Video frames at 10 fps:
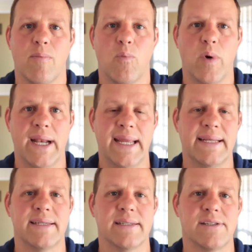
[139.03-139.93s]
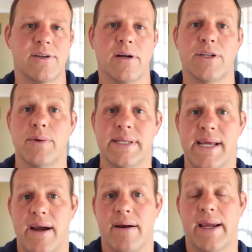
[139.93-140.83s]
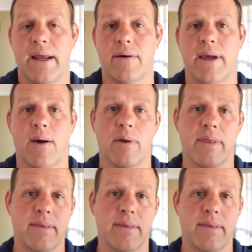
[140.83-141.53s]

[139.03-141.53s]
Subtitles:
we need to start to interrogate, okay, well,